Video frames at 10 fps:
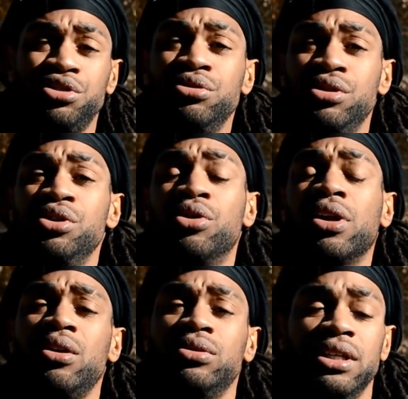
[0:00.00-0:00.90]
You you
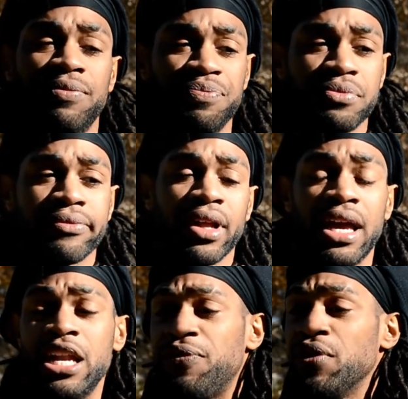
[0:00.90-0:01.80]
close it,
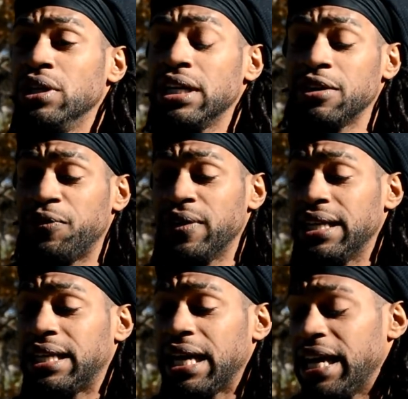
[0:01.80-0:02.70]
and if you're looking for the
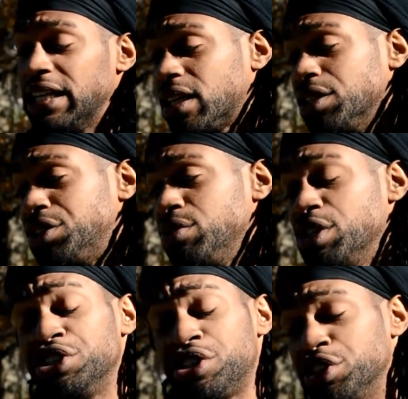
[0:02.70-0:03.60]
key, it's because you
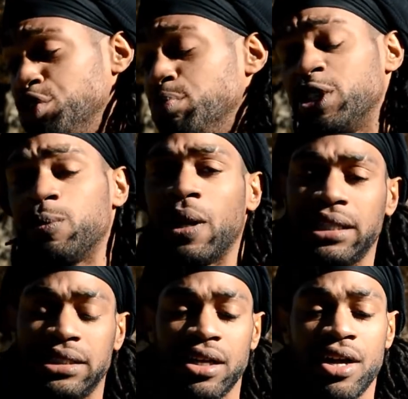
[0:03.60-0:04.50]
it's because you misplaced it.